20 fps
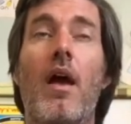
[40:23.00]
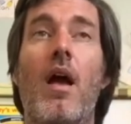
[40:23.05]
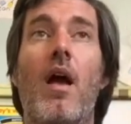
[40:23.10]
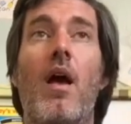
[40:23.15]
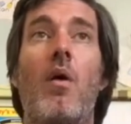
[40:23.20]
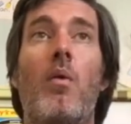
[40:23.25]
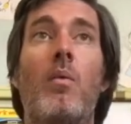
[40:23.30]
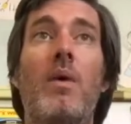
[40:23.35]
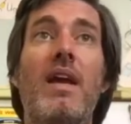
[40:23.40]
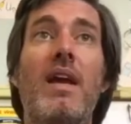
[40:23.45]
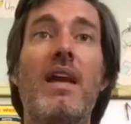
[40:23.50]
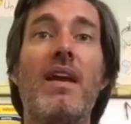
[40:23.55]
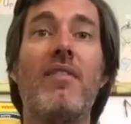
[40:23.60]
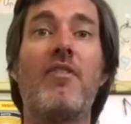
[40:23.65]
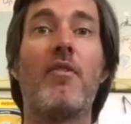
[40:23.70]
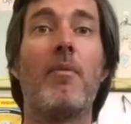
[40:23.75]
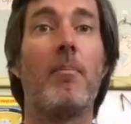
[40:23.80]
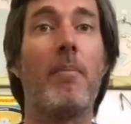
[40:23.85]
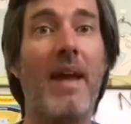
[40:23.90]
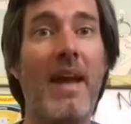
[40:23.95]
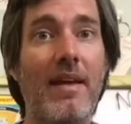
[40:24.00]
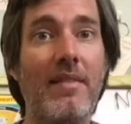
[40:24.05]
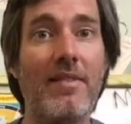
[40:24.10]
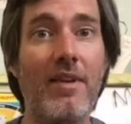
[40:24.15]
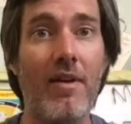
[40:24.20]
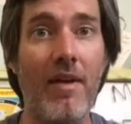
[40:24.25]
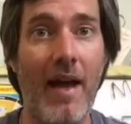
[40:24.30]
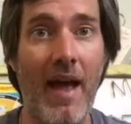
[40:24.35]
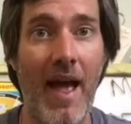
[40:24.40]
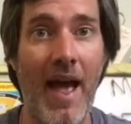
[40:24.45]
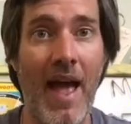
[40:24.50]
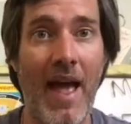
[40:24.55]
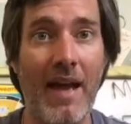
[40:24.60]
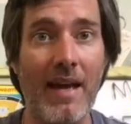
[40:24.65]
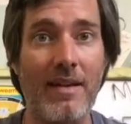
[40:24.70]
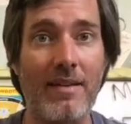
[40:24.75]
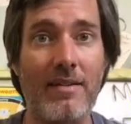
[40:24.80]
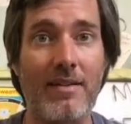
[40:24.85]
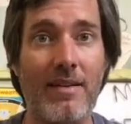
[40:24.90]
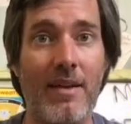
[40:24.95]
we've made their eggs,
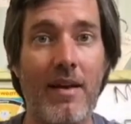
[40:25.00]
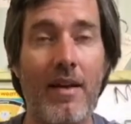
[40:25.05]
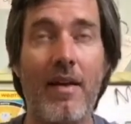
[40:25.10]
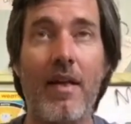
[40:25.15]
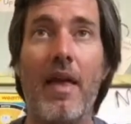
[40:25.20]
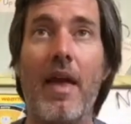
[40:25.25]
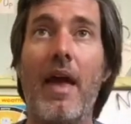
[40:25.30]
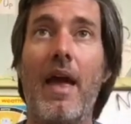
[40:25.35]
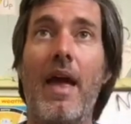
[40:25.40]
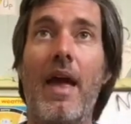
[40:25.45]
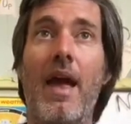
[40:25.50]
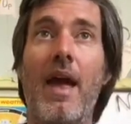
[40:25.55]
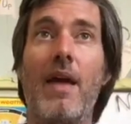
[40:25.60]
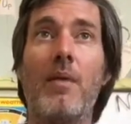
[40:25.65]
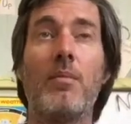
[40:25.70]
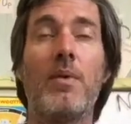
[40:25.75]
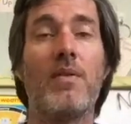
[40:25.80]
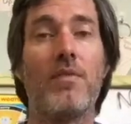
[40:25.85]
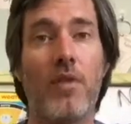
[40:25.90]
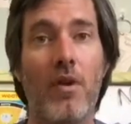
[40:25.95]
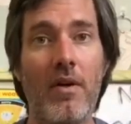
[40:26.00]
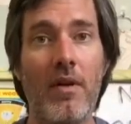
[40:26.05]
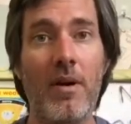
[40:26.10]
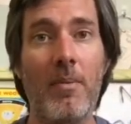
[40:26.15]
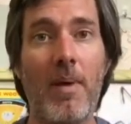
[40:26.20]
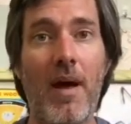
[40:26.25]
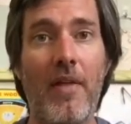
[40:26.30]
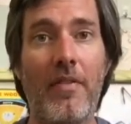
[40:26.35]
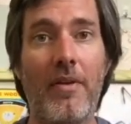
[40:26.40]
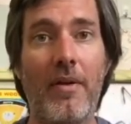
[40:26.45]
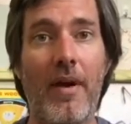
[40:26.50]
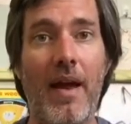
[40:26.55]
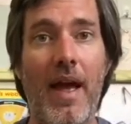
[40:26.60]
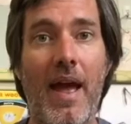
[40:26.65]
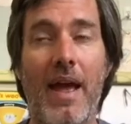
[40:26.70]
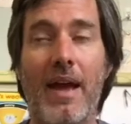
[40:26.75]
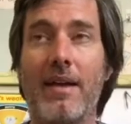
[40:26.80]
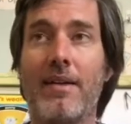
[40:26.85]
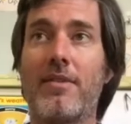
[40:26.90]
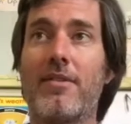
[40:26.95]
and we've learned about their
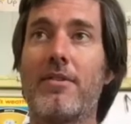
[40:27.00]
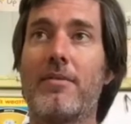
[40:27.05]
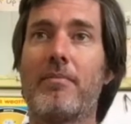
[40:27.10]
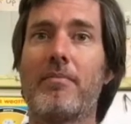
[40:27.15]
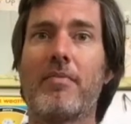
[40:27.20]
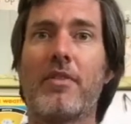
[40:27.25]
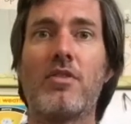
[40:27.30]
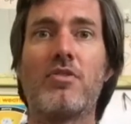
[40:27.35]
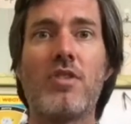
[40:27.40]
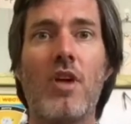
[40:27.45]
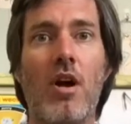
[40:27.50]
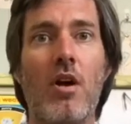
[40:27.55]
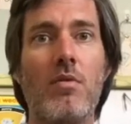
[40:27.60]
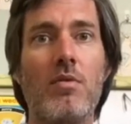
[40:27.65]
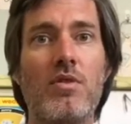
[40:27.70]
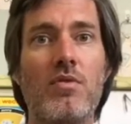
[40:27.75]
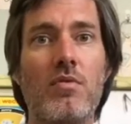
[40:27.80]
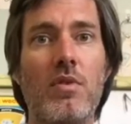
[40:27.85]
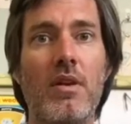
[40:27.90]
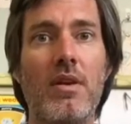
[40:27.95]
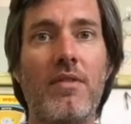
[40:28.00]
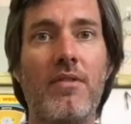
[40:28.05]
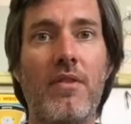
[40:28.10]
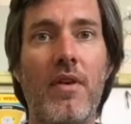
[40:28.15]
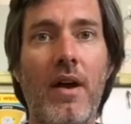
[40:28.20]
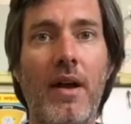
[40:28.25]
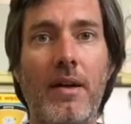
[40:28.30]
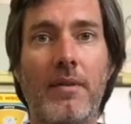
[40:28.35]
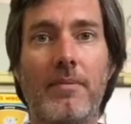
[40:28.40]
eggs. So it was really fun.